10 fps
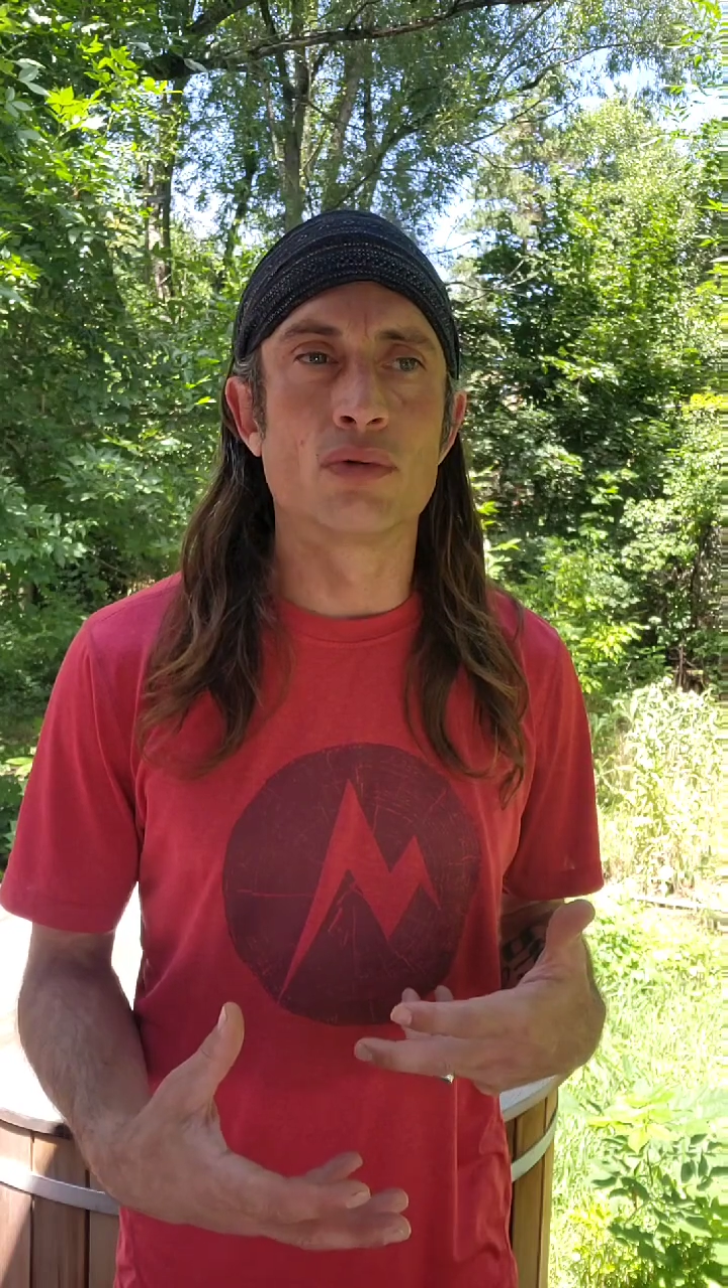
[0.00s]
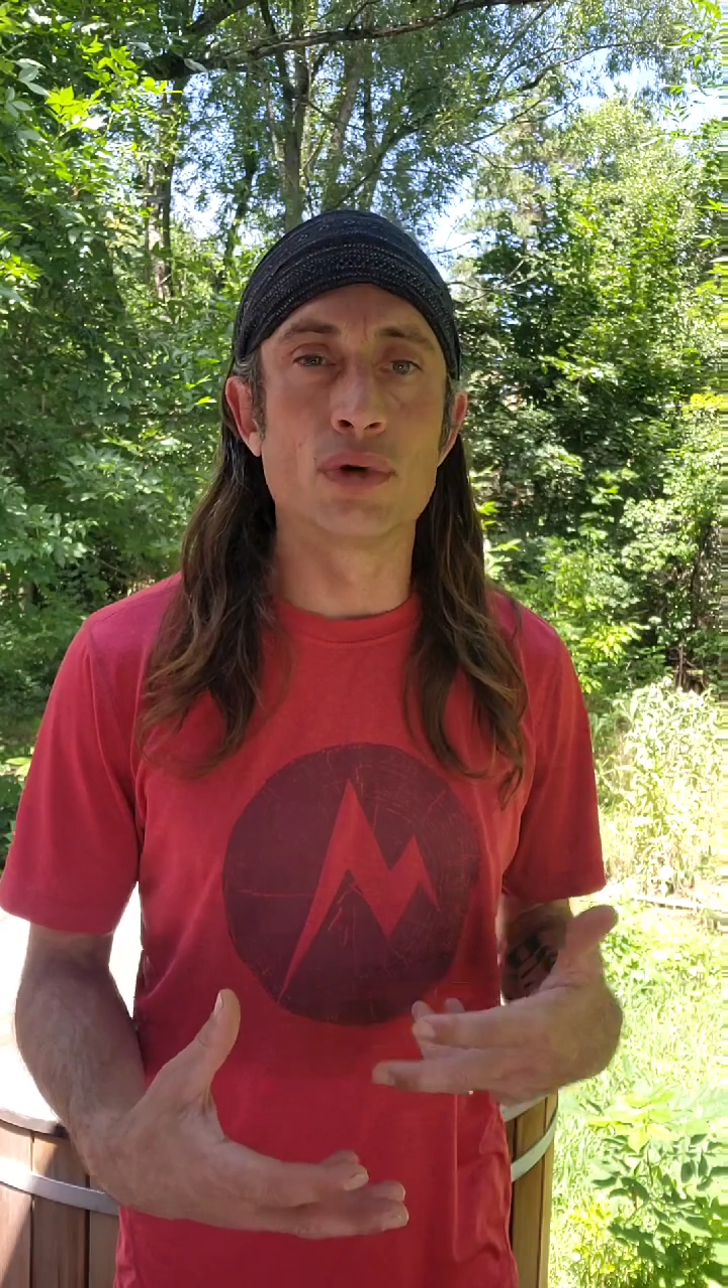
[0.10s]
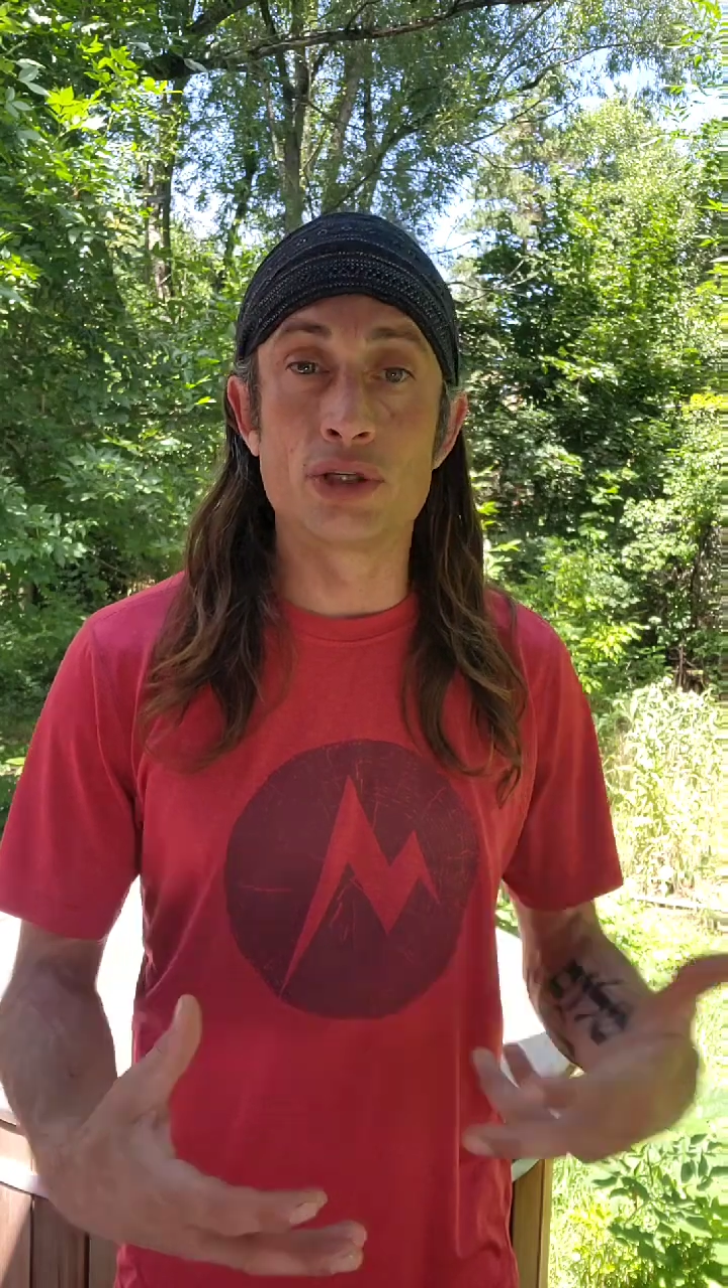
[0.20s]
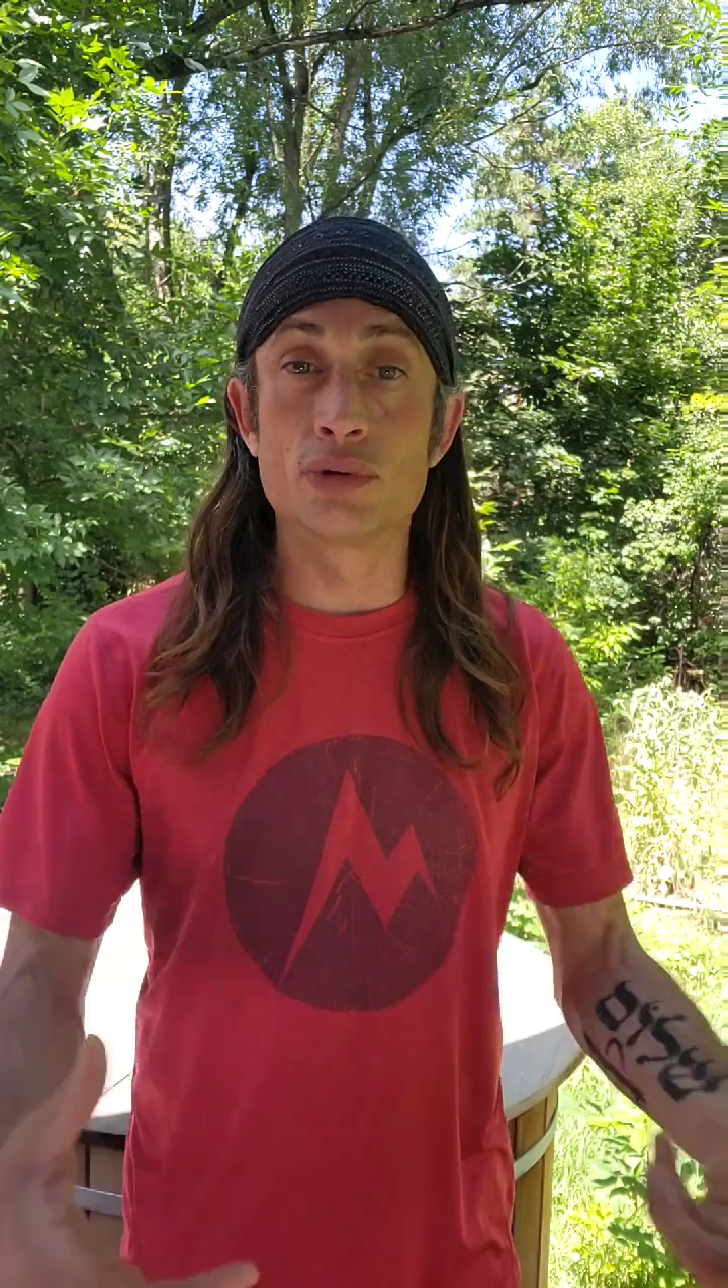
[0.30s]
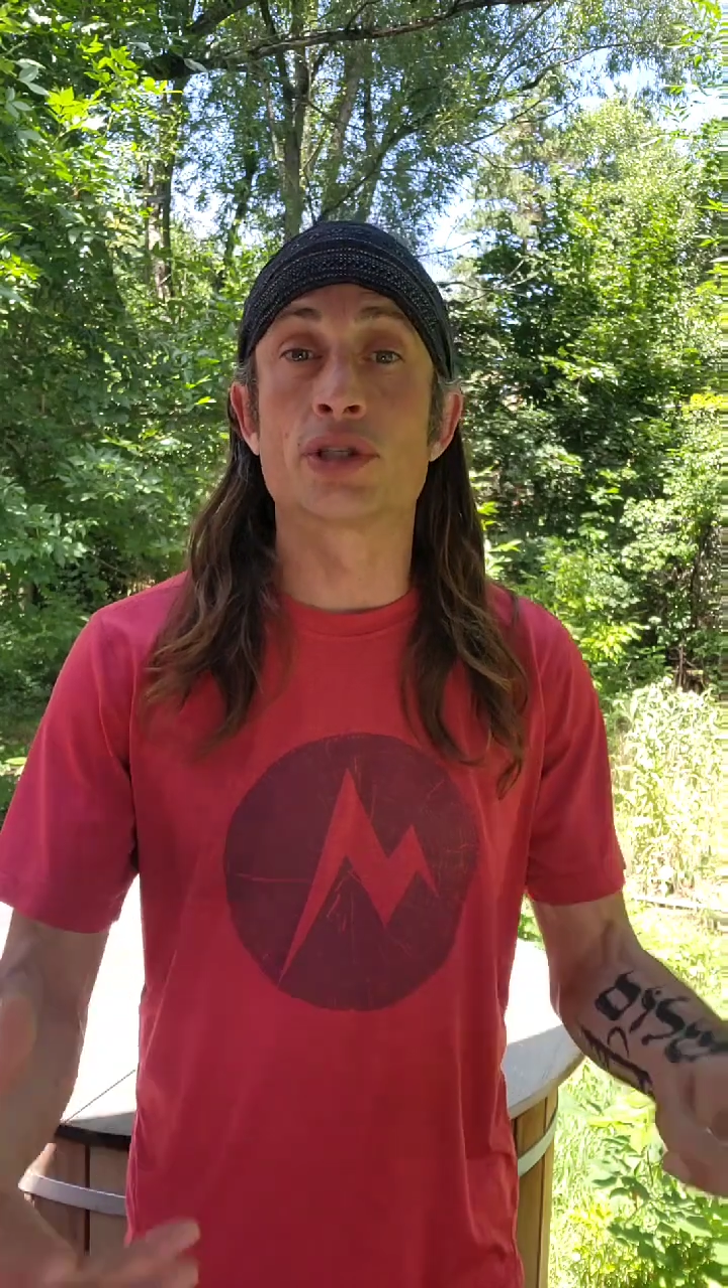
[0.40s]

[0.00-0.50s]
we do